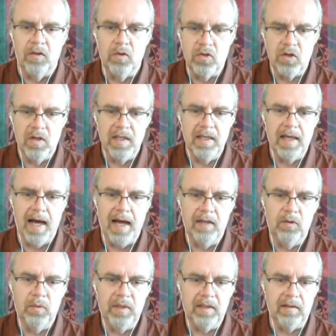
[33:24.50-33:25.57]
usually
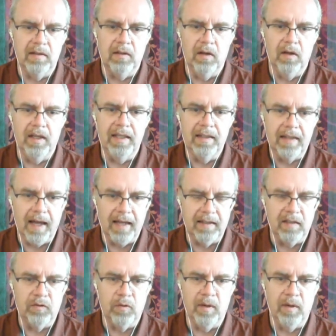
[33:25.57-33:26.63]
I do it in an
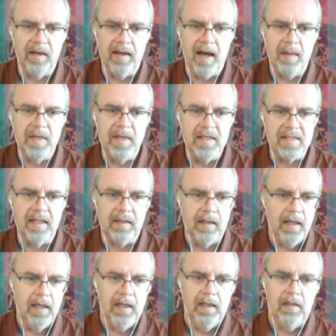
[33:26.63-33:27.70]
iterative way. I mean that
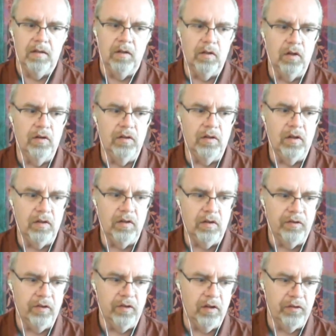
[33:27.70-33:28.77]
the the, the,
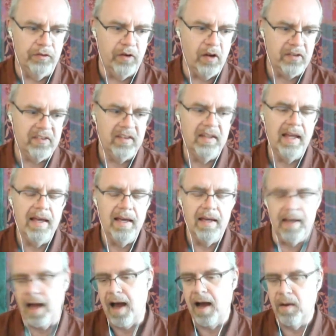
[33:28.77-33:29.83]
the the first
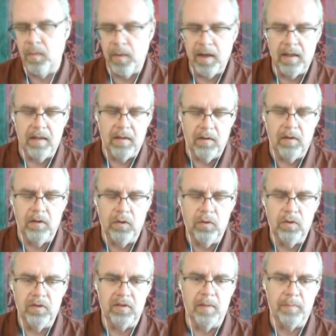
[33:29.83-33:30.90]
day I will
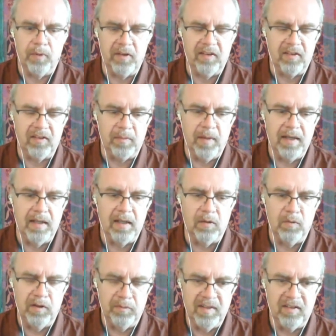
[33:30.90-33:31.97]
do some process mining
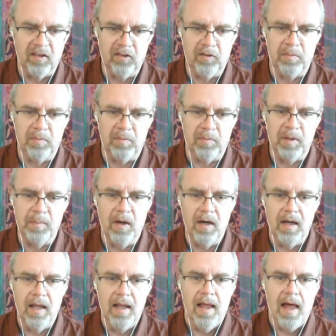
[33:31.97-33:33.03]
with business
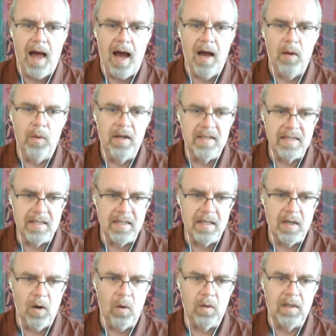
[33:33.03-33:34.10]
people, I will
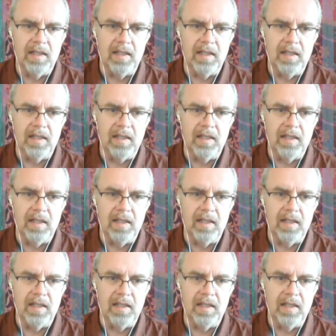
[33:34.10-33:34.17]
see